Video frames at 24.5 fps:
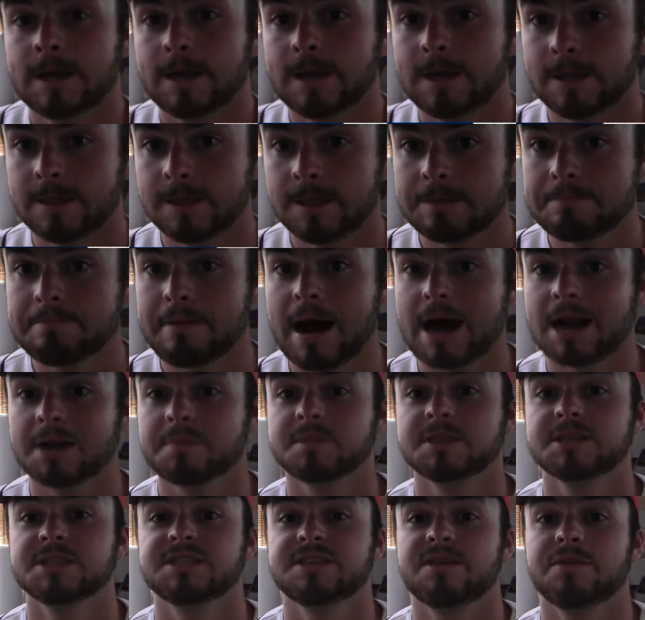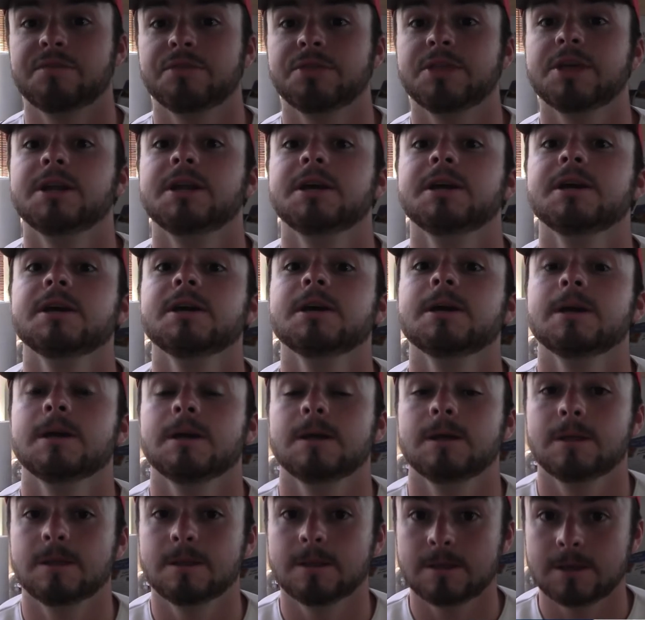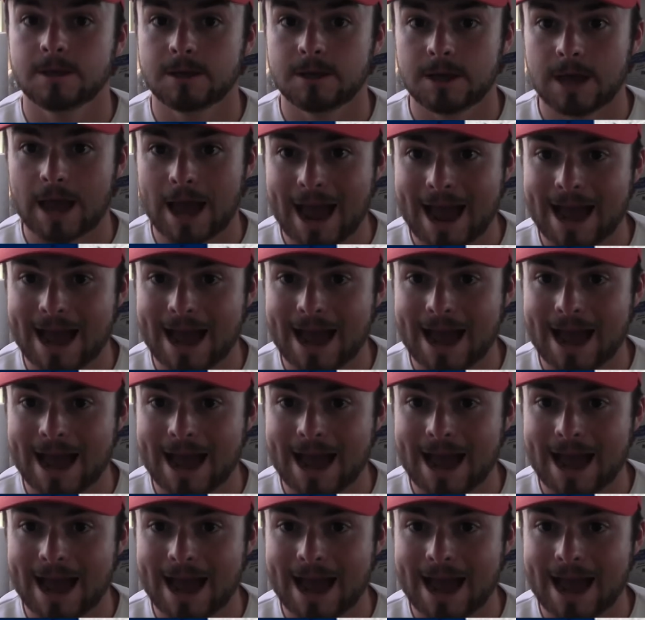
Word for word: In the bottom of the seventh inning, the